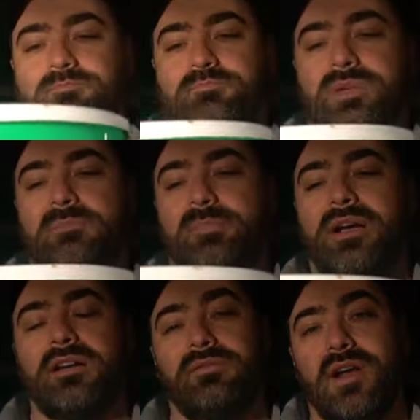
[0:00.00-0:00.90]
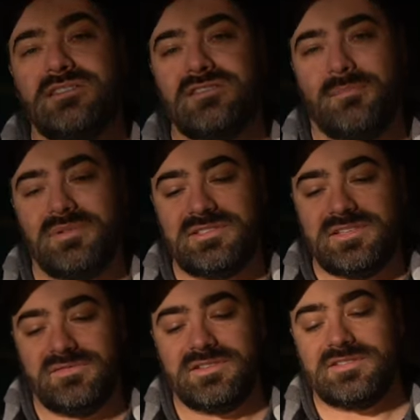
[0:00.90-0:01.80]
big bucket of rice up and
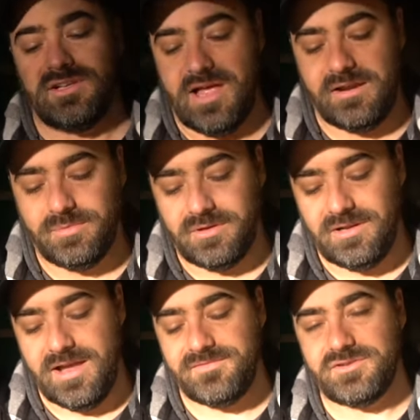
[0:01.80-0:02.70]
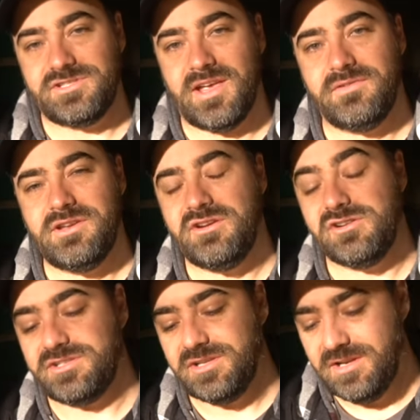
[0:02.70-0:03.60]
see if it's still edible after seven
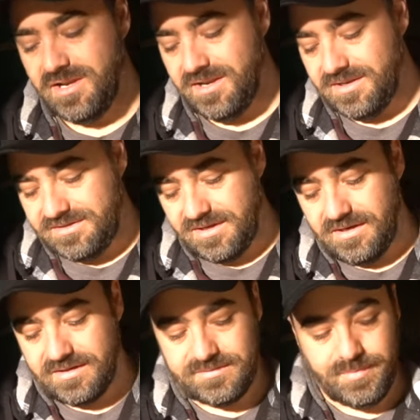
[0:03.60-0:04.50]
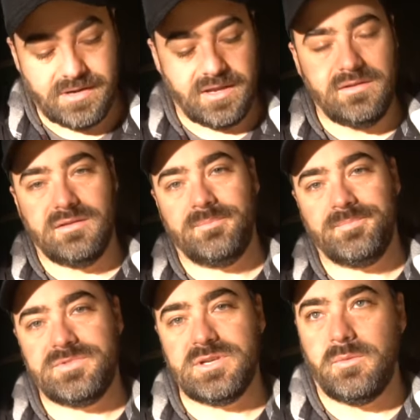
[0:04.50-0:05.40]
years sitting in this bucket.
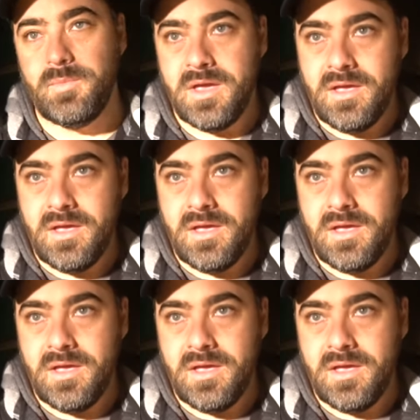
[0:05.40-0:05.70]
So